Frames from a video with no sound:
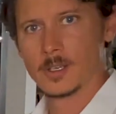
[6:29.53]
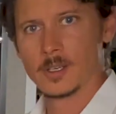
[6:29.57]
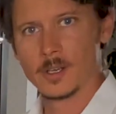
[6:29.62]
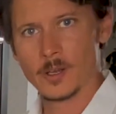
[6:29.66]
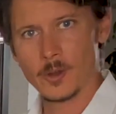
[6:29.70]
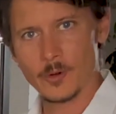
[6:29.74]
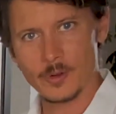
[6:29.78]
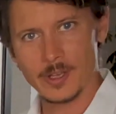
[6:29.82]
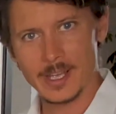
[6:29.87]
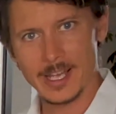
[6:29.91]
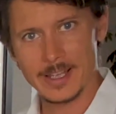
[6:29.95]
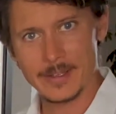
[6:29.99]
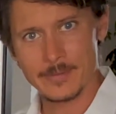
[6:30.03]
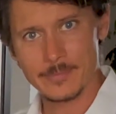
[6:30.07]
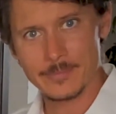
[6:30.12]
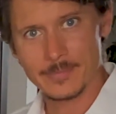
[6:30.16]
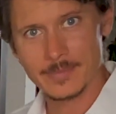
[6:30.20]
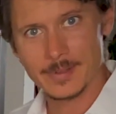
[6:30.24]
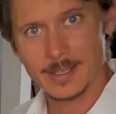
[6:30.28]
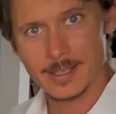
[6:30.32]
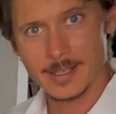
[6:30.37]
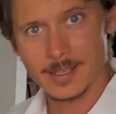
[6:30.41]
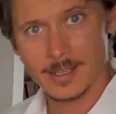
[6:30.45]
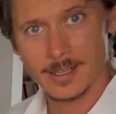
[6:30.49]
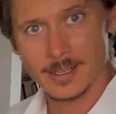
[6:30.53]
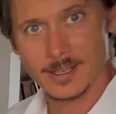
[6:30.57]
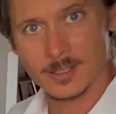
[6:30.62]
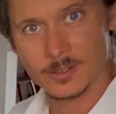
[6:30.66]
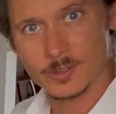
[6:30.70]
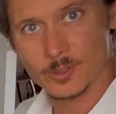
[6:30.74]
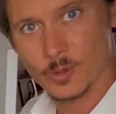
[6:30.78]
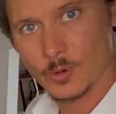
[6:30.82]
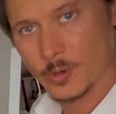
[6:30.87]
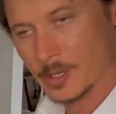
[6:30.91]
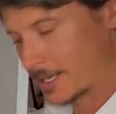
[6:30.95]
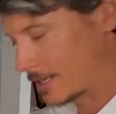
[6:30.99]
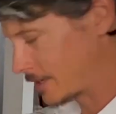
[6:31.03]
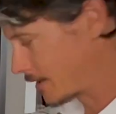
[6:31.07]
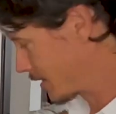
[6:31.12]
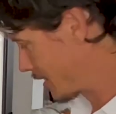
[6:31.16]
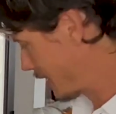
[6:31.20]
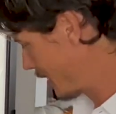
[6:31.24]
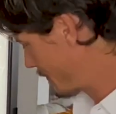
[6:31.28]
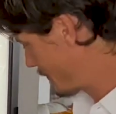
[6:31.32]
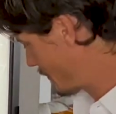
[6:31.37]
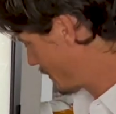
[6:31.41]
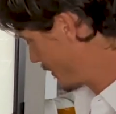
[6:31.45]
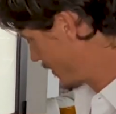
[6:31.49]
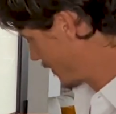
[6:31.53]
Okay, it's all heated up.